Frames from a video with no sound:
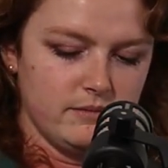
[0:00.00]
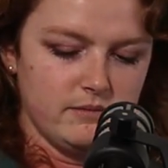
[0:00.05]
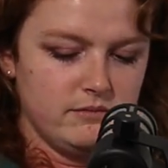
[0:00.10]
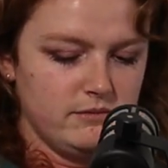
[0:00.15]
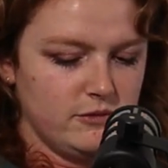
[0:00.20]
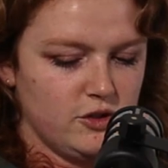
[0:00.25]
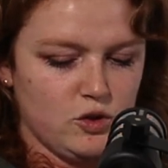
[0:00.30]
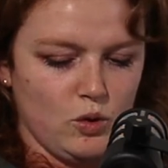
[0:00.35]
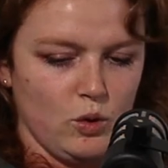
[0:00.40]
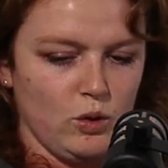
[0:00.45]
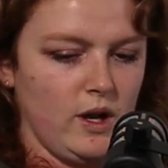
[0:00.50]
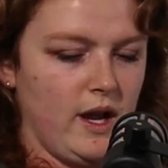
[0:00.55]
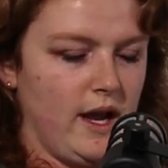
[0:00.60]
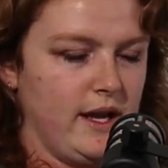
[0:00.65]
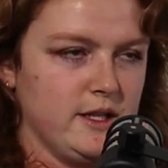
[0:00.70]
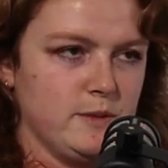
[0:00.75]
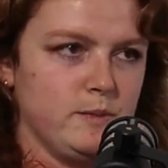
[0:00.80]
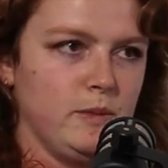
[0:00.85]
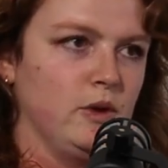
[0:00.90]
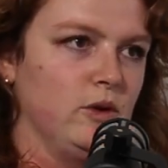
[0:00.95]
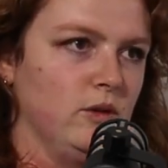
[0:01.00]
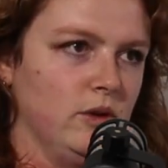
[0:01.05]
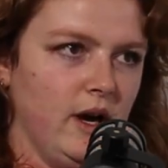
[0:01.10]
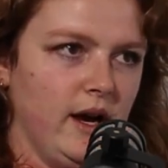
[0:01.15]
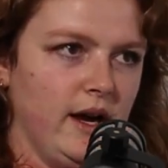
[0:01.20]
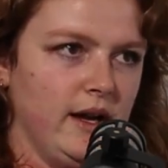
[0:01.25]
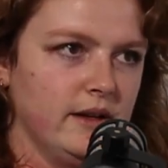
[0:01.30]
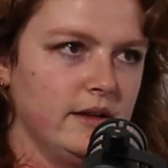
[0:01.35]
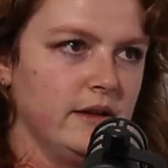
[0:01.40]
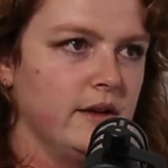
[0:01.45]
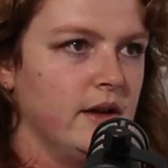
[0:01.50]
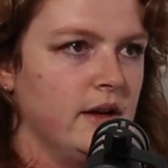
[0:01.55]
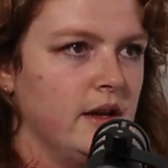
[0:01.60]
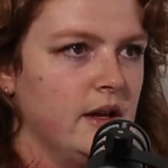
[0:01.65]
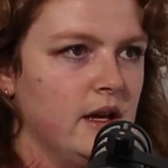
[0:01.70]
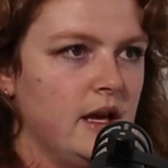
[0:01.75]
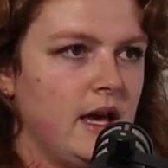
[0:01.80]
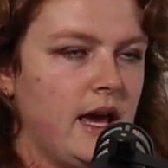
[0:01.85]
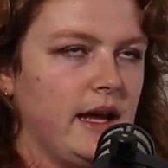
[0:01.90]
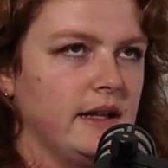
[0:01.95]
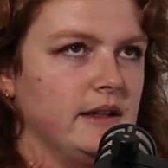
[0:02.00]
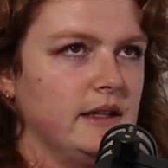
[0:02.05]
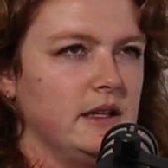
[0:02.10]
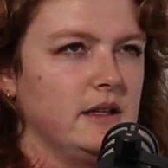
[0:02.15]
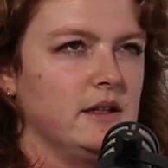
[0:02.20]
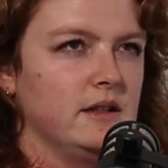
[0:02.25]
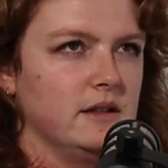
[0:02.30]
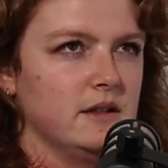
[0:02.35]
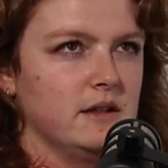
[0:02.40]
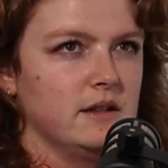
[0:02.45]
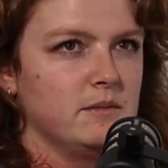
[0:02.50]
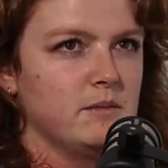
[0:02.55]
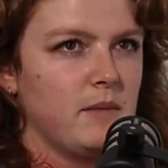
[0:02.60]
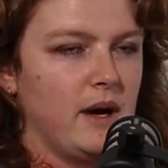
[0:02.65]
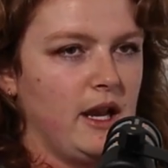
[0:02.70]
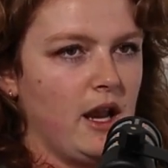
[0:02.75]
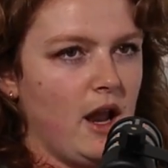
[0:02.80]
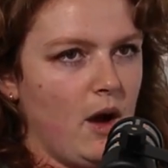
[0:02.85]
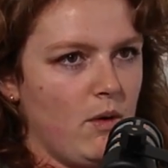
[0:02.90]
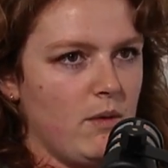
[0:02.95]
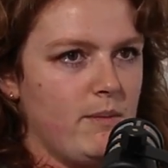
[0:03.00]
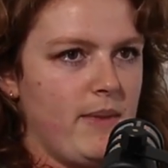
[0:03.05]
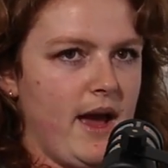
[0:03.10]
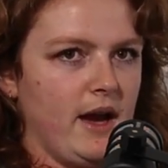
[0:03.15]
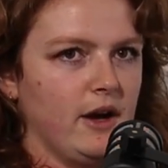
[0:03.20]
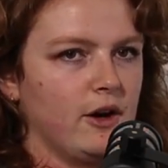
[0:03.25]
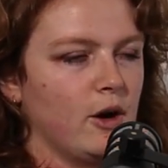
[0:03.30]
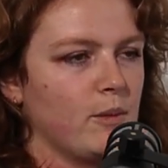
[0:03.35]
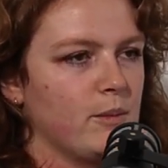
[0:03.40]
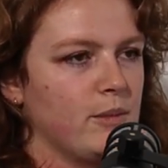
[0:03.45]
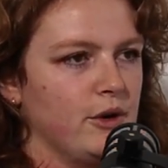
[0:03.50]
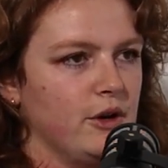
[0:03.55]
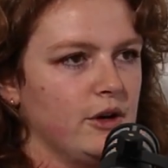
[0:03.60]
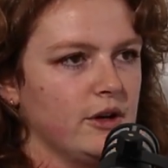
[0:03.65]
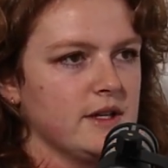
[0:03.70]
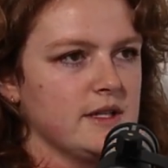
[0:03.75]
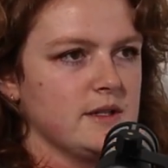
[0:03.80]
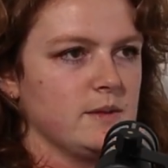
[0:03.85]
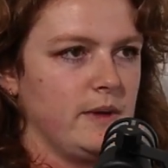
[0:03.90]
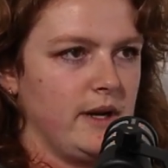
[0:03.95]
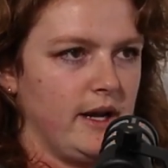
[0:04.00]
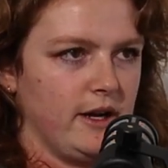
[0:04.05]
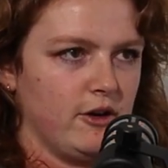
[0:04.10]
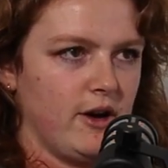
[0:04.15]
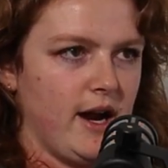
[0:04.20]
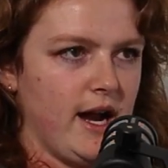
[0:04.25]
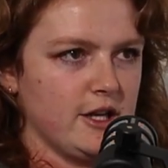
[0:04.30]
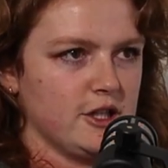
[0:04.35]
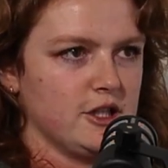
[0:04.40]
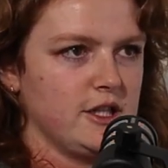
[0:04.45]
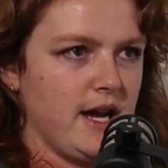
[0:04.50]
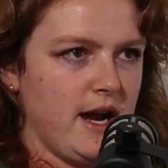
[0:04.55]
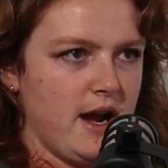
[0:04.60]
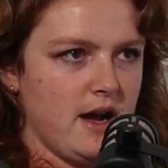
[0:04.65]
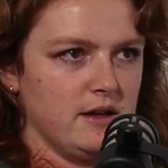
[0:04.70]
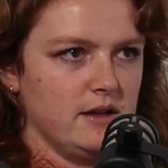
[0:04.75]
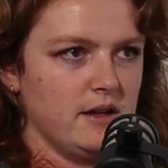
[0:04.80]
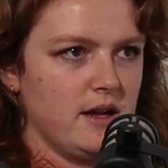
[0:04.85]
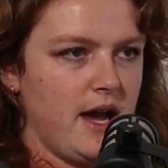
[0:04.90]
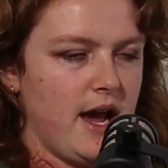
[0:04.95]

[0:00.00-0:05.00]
short line to boot line, and then my lower back got burnt because when I crouched down,